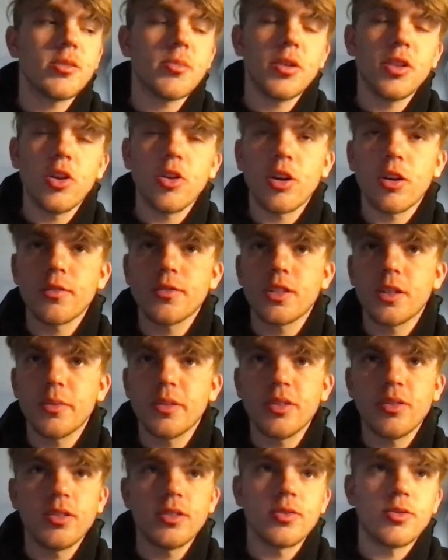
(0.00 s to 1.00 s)
I'm a loan officer.
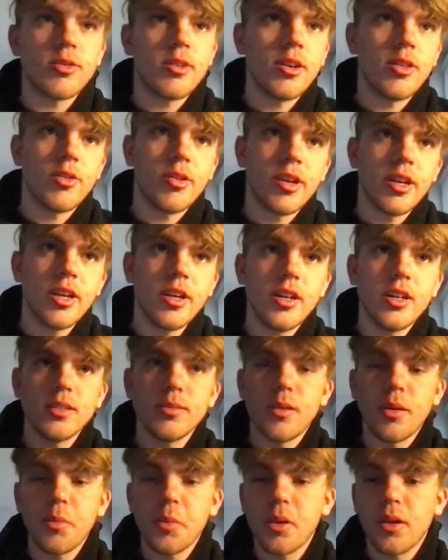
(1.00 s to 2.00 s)
Been doing this for 23 years,
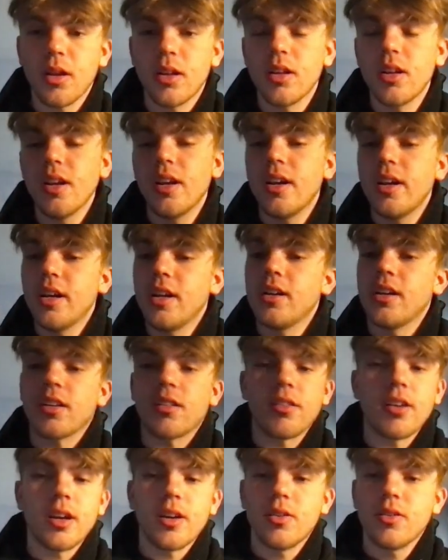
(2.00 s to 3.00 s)
blah blah.
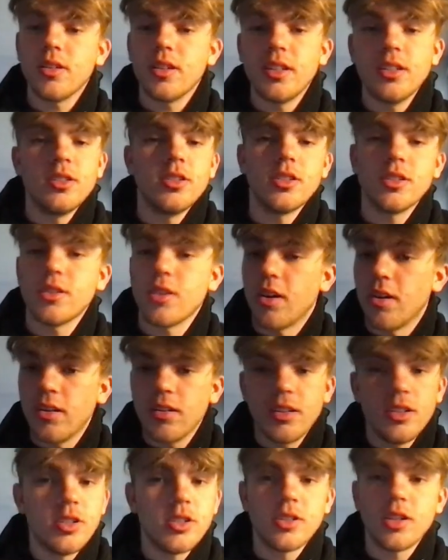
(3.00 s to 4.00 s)
Like, okay, and you just
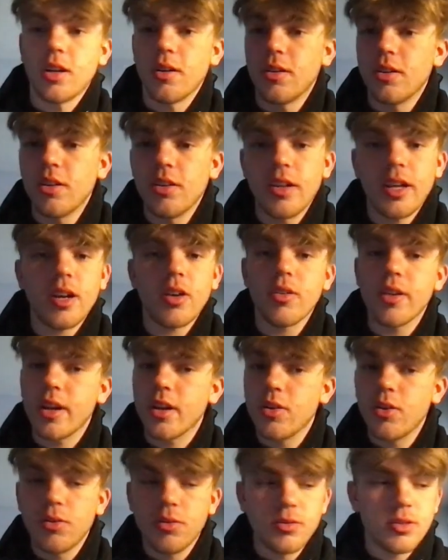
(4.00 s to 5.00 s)
start. You're like, okay,
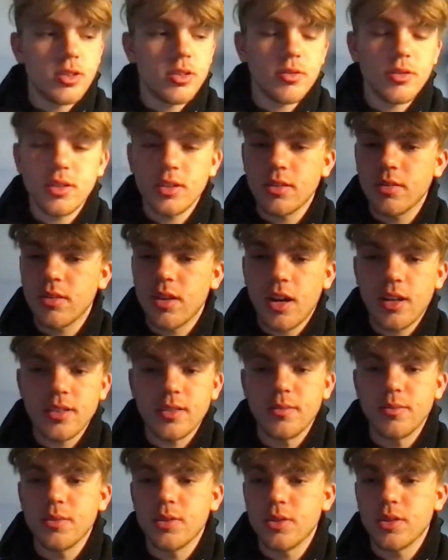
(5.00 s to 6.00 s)
cool,
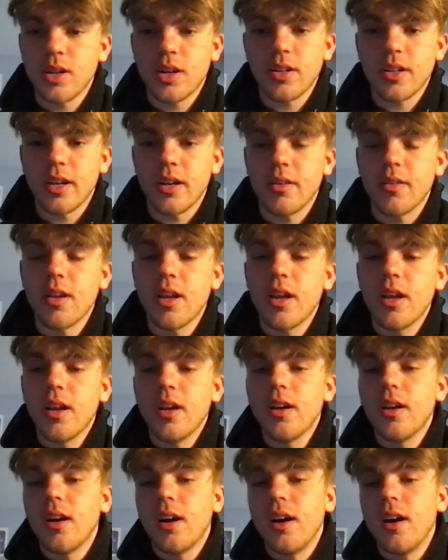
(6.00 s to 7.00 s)
awesome. So start there.
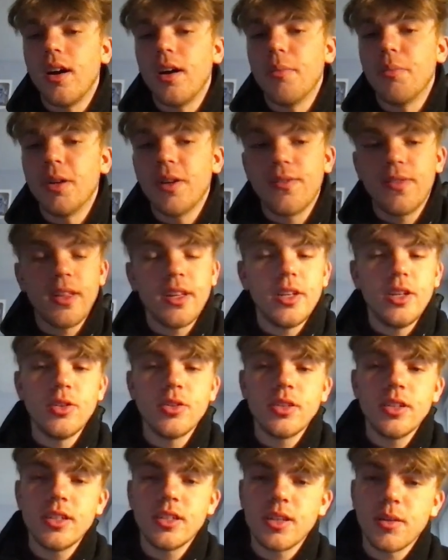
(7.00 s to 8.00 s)
But if
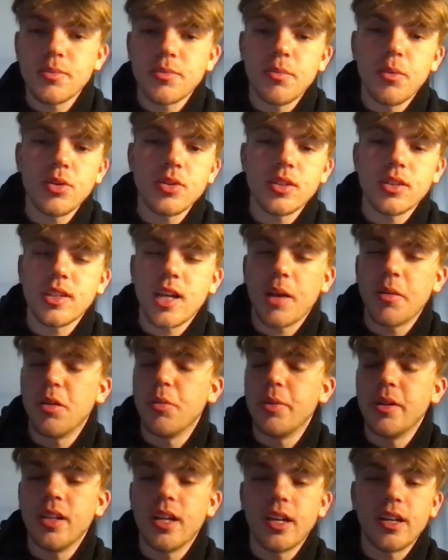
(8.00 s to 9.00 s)
most of the time they'll
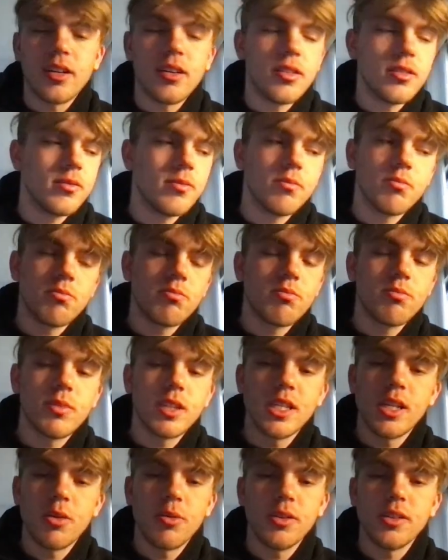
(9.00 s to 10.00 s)
be like,
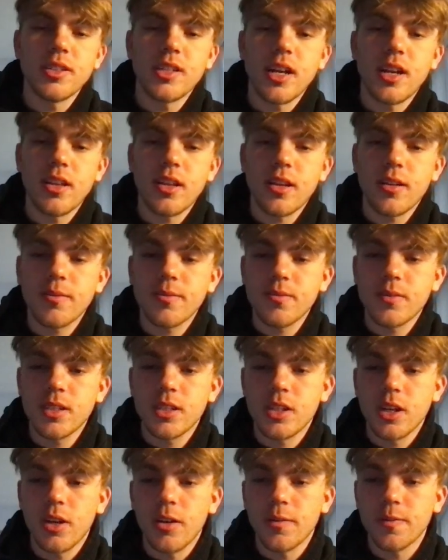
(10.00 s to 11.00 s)
does everyone say anything?
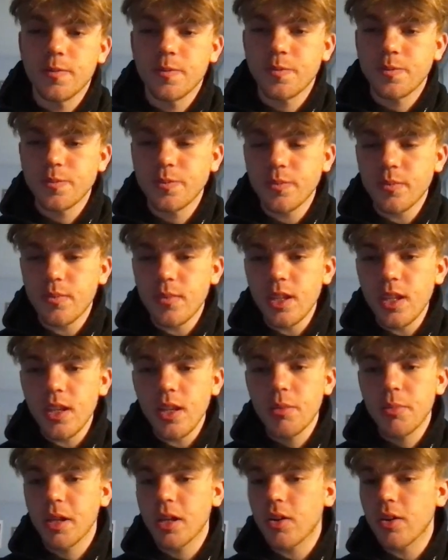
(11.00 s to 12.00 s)
So,
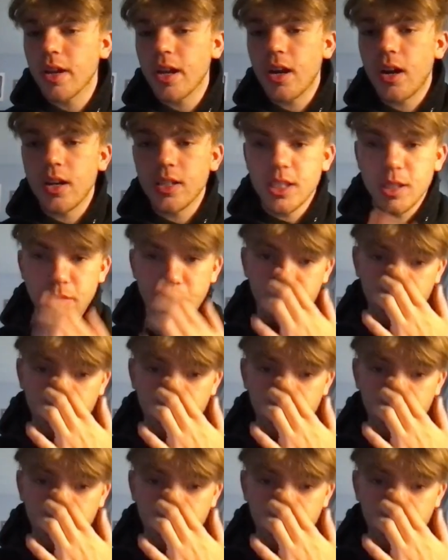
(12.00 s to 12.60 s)
like, okay, awesome.